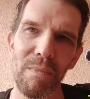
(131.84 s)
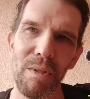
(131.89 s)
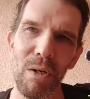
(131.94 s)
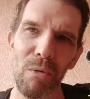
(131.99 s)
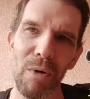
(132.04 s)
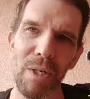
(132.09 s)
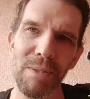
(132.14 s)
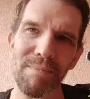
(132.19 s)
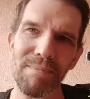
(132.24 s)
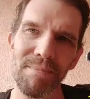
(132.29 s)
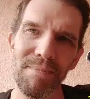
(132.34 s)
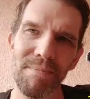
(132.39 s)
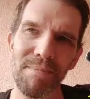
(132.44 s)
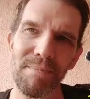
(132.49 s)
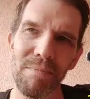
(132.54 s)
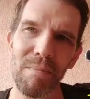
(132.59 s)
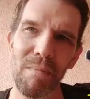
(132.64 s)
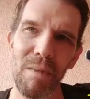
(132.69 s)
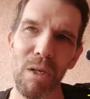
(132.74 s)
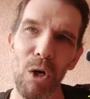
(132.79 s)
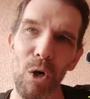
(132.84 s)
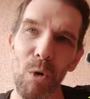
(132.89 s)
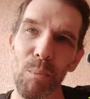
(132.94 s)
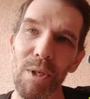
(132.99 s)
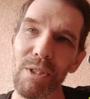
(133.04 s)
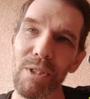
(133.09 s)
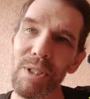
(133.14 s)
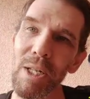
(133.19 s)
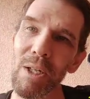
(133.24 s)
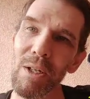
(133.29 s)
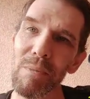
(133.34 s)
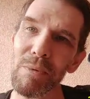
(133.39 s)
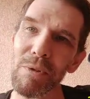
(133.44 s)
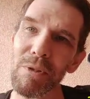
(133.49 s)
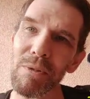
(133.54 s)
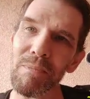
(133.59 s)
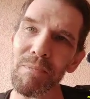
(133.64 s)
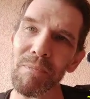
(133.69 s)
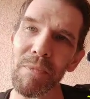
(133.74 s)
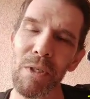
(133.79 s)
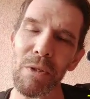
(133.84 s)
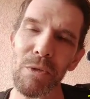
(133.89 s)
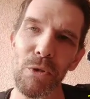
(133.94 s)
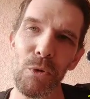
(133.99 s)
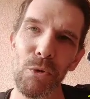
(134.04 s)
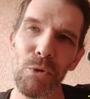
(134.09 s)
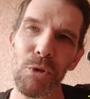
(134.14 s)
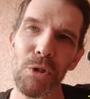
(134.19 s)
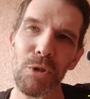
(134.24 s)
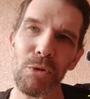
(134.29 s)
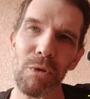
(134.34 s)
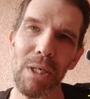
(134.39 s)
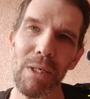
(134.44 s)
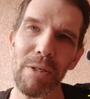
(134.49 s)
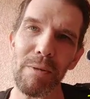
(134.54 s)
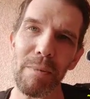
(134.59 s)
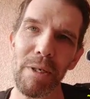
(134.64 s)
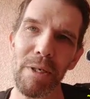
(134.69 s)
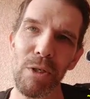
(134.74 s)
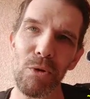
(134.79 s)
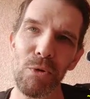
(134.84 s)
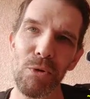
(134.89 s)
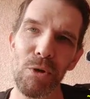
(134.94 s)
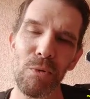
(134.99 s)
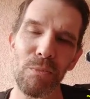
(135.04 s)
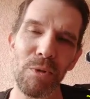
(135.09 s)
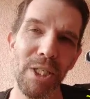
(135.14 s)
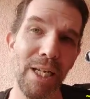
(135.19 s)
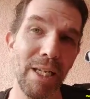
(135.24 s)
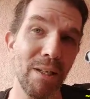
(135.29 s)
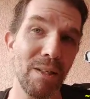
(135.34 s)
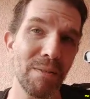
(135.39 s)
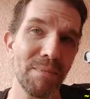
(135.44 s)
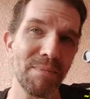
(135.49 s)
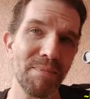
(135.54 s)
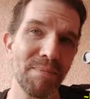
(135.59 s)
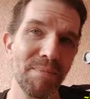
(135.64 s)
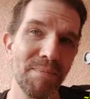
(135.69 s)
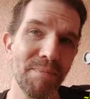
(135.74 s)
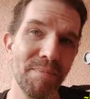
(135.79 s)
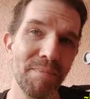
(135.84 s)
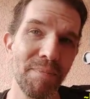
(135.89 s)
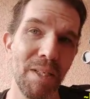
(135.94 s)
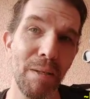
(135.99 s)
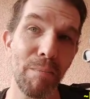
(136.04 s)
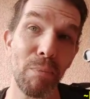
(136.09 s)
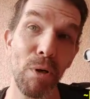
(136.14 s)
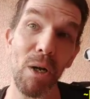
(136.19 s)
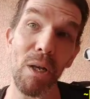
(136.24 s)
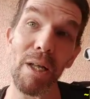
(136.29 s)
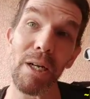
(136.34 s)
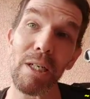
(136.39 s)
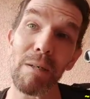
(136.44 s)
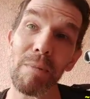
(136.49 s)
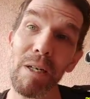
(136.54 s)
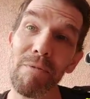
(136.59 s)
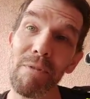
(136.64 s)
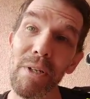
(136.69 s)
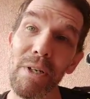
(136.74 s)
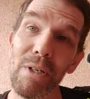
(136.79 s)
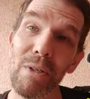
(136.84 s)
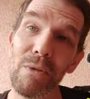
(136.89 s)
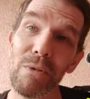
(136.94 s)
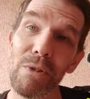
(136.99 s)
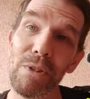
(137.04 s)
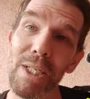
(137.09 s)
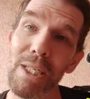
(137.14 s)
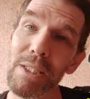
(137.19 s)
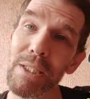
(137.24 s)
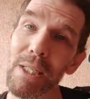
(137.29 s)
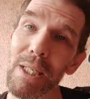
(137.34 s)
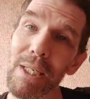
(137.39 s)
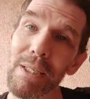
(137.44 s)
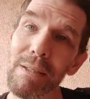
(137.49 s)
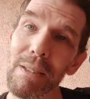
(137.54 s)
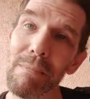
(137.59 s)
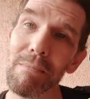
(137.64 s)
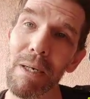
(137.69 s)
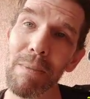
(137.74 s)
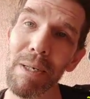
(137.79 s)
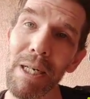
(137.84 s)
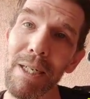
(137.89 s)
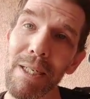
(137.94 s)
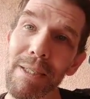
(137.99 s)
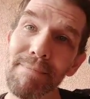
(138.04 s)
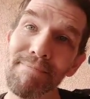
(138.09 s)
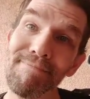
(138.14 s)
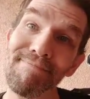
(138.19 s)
Alright? Hope this helps. Do subscribe to my YouTube channel and put a like on my videos. Thanks a lot, and bye-bye.